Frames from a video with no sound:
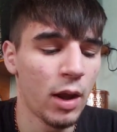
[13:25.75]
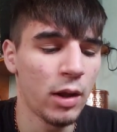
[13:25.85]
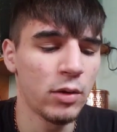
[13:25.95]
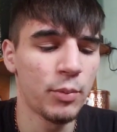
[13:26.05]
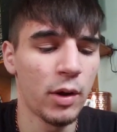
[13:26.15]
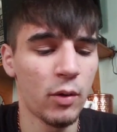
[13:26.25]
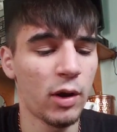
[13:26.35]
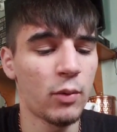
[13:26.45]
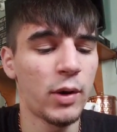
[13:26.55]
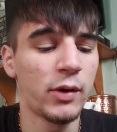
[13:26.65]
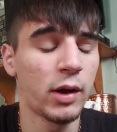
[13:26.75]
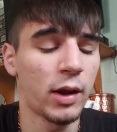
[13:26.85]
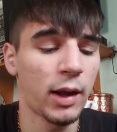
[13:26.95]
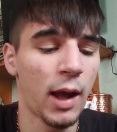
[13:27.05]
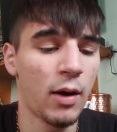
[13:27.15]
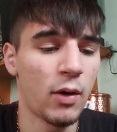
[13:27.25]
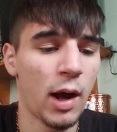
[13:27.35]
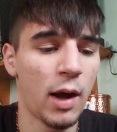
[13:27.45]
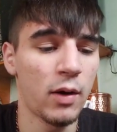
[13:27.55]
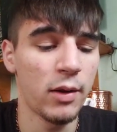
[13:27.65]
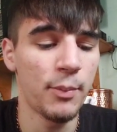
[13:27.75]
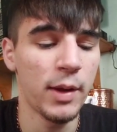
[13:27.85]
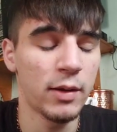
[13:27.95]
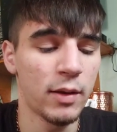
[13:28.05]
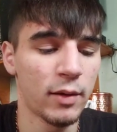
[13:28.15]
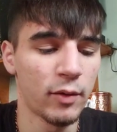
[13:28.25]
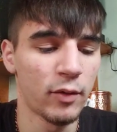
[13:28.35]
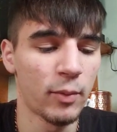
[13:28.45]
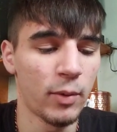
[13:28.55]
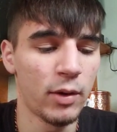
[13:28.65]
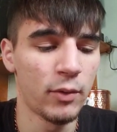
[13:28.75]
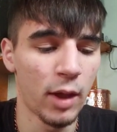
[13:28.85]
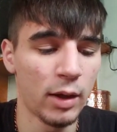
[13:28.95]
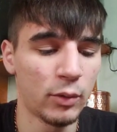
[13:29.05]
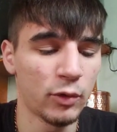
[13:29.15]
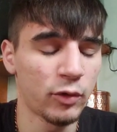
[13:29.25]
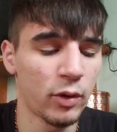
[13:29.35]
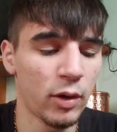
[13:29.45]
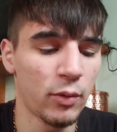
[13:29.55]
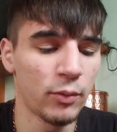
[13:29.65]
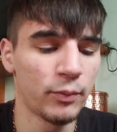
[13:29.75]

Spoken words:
And you're probably like wondering like how do you beat this? Well, I will show you.